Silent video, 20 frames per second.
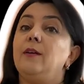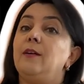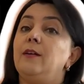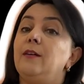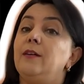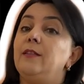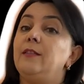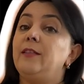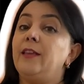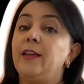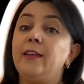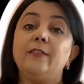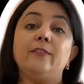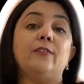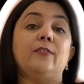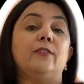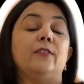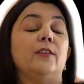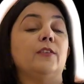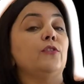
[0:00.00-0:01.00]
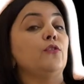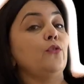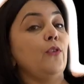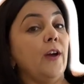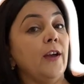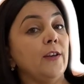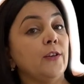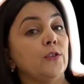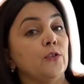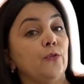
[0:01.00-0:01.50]
let's try
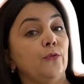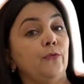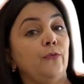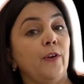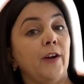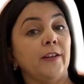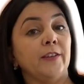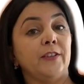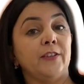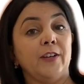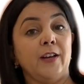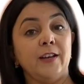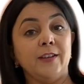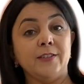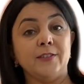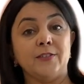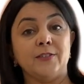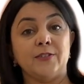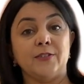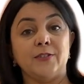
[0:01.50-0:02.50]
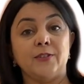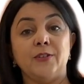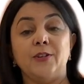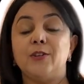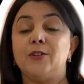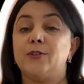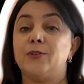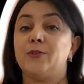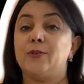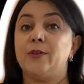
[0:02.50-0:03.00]
to find an answer
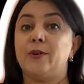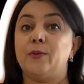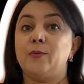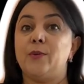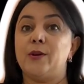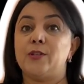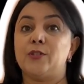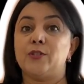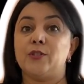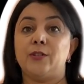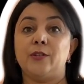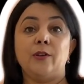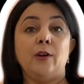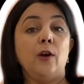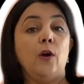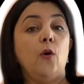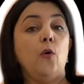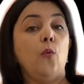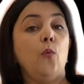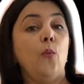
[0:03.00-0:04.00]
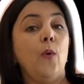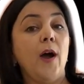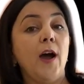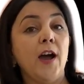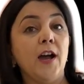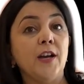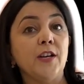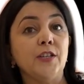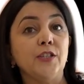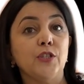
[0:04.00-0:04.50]
to the question,
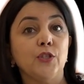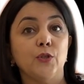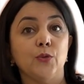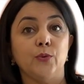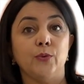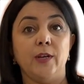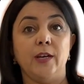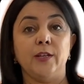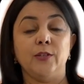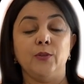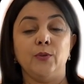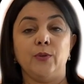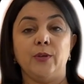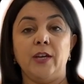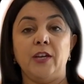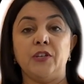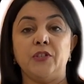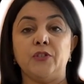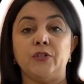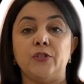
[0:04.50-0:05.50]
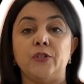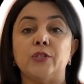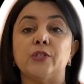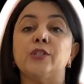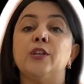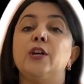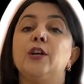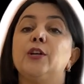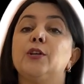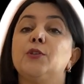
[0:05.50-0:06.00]
why should educators
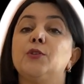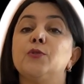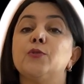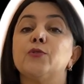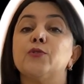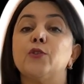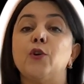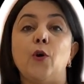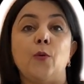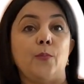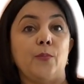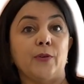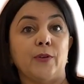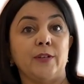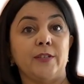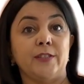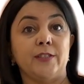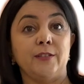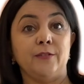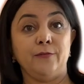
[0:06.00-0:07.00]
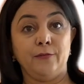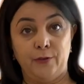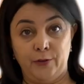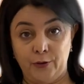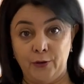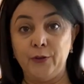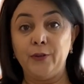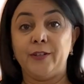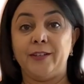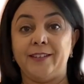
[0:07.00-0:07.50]
use cooperative
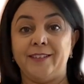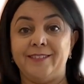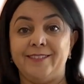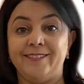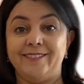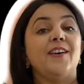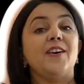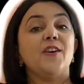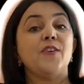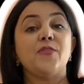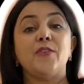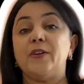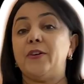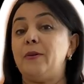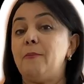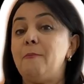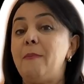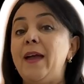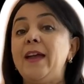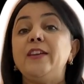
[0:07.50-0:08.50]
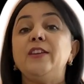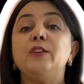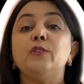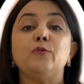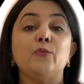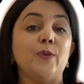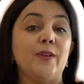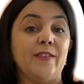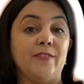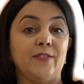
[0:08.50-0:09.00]
learning? There are many
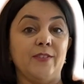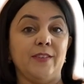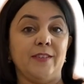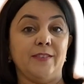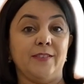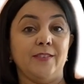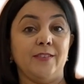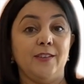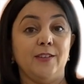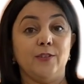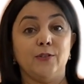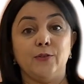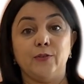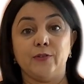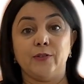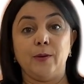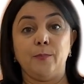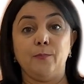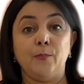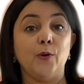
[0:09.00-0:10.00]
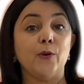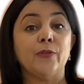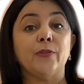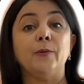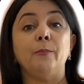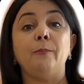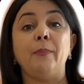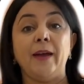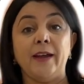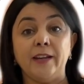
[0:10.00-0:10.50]
reasons to support the
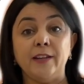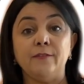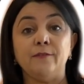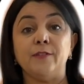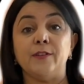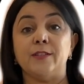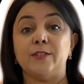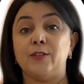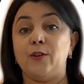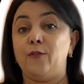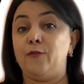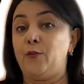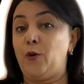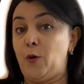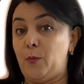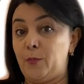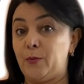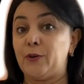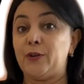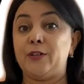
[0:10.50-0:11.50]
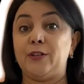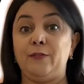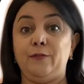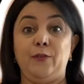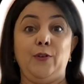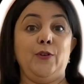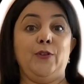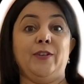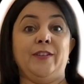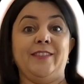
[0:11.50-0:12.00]
benefits of cooperative
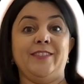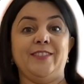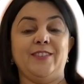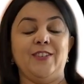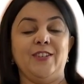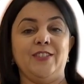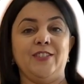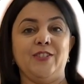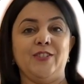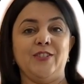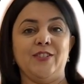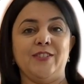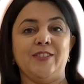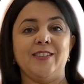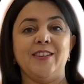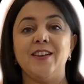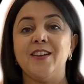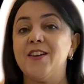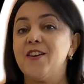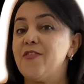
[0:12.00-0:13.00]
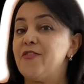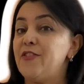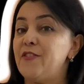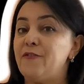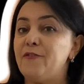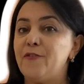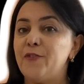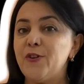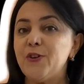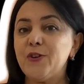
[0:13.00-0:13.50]
learning strategies. The
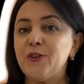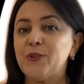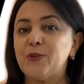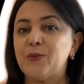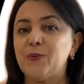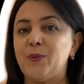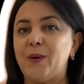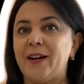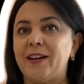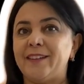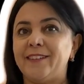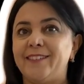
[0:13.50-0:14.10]
first one,